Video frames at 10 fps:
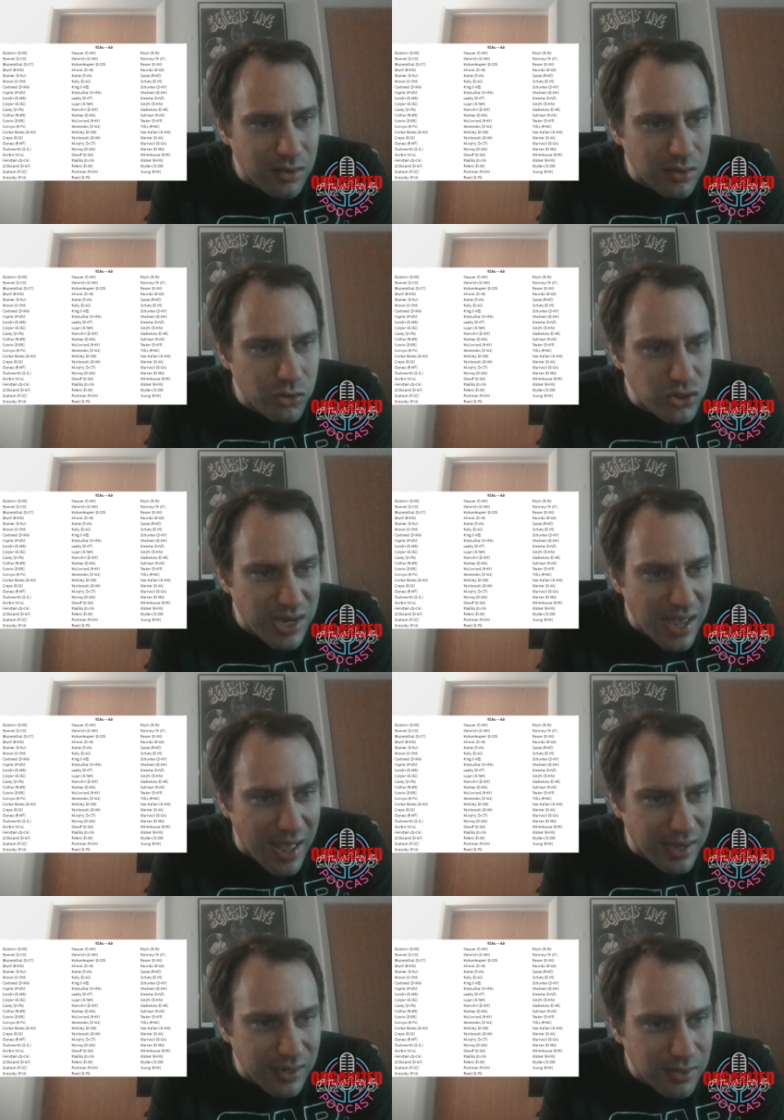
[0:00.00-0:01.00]

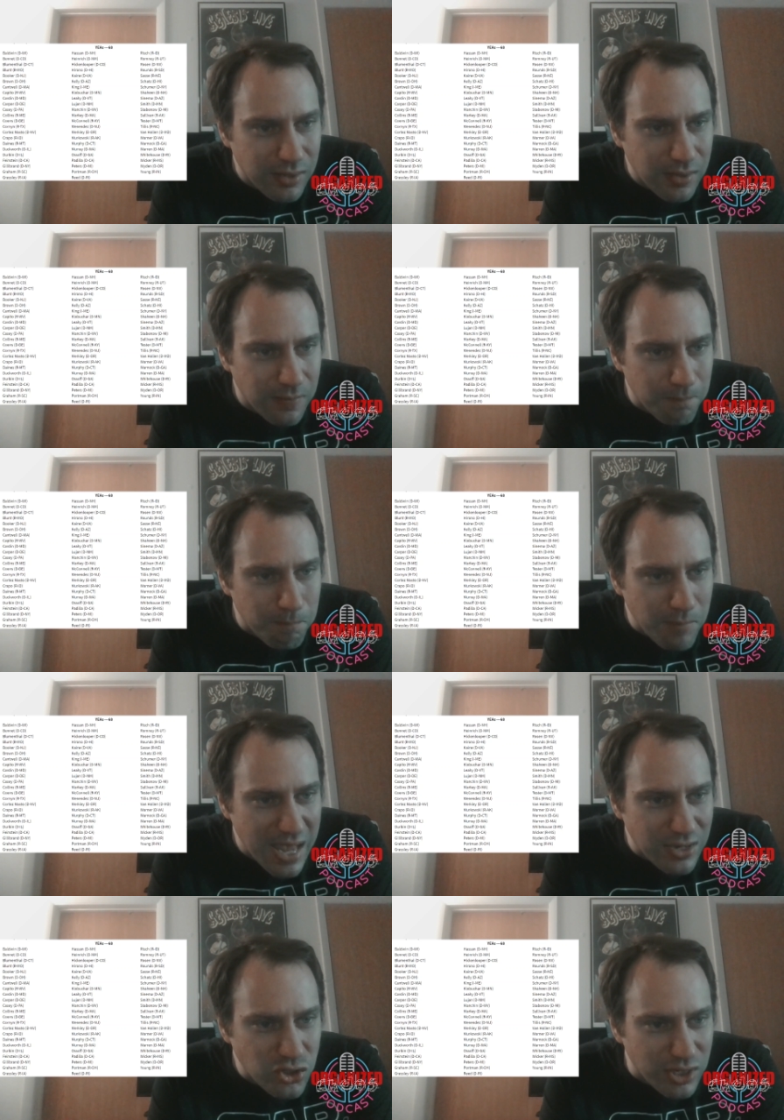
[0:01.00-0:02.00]
Lujan,
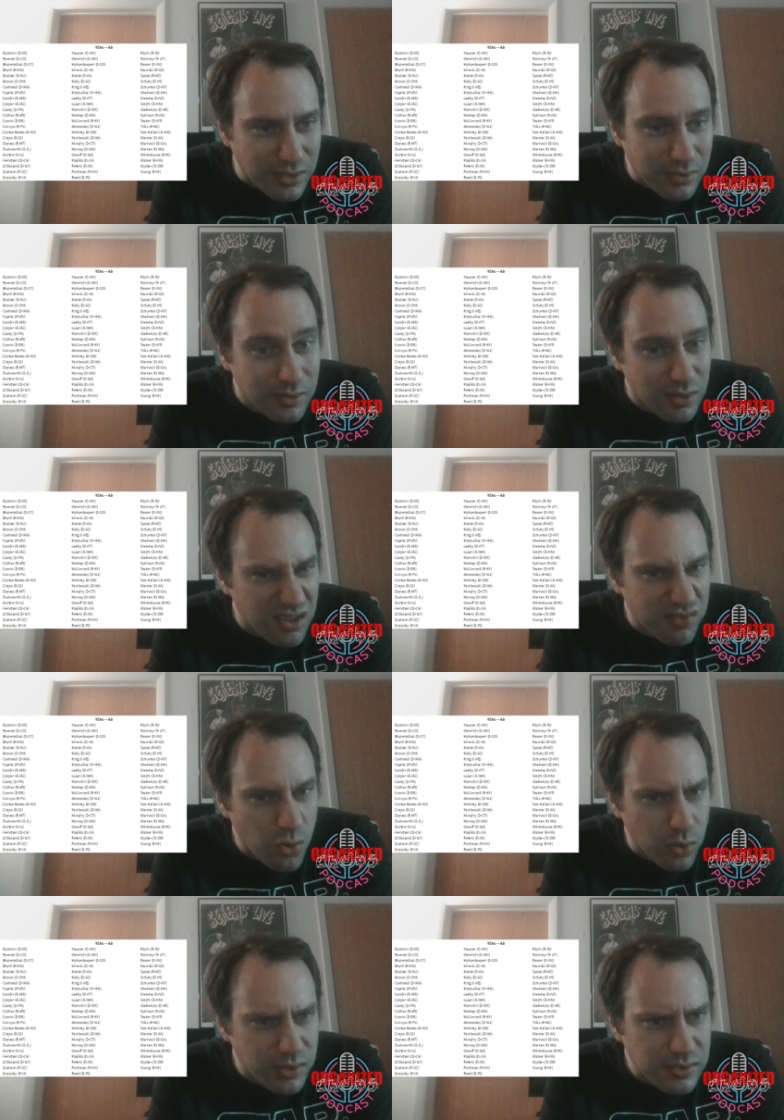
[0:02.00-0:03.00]
Manchin, of
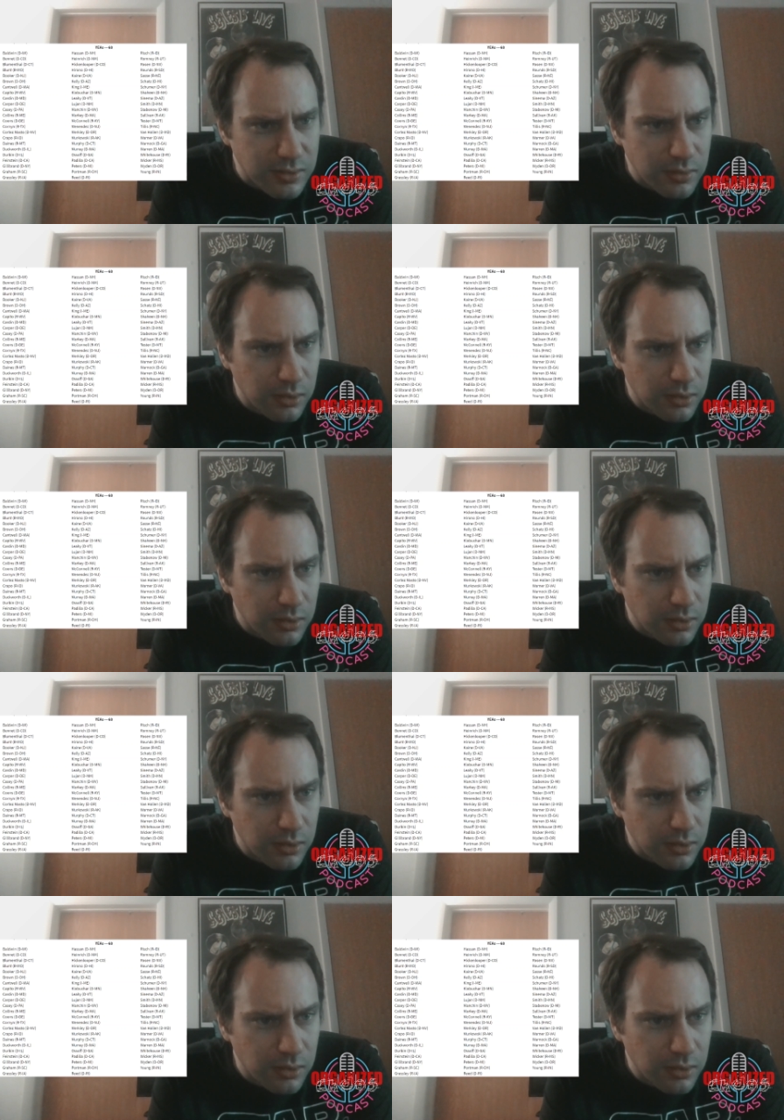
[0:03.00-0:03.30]
course.